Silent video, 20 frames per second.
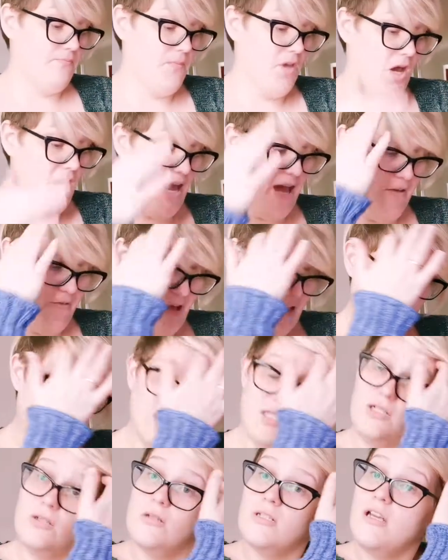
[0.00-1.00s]
I have
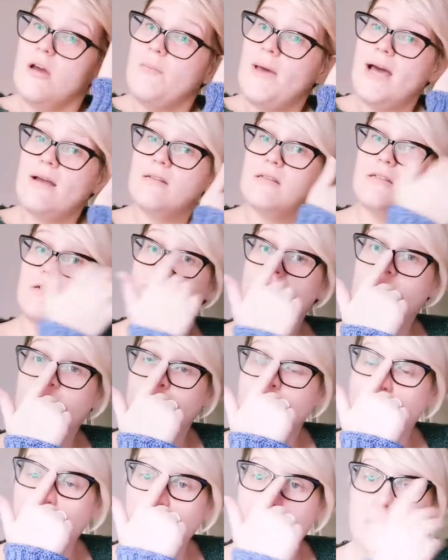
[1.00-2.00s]
actually looked up how to do it. It
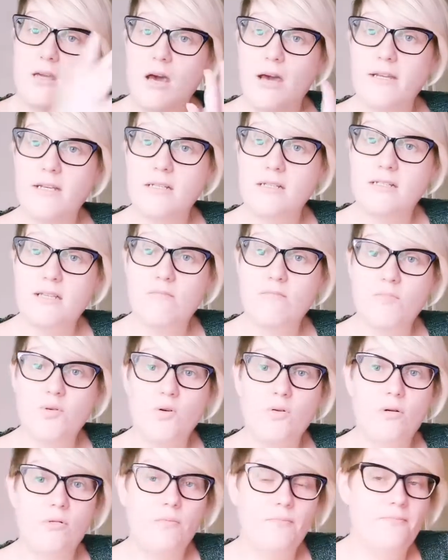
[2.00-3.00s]
looks kind of
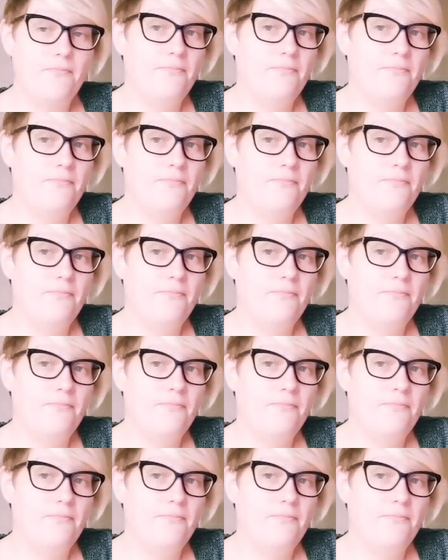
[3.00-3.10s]
simple.